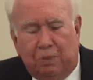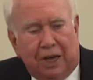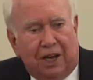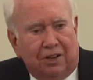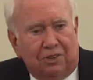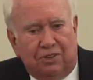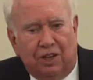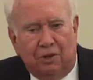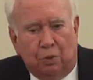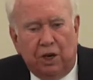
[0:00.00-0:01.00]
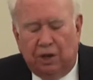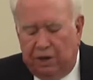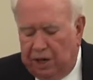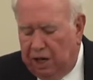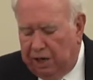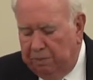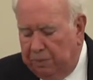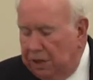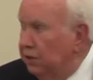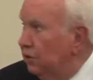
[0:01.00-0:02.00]
about it, said, "We are not
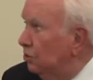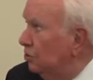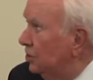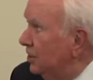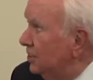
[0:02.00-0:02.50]
amused."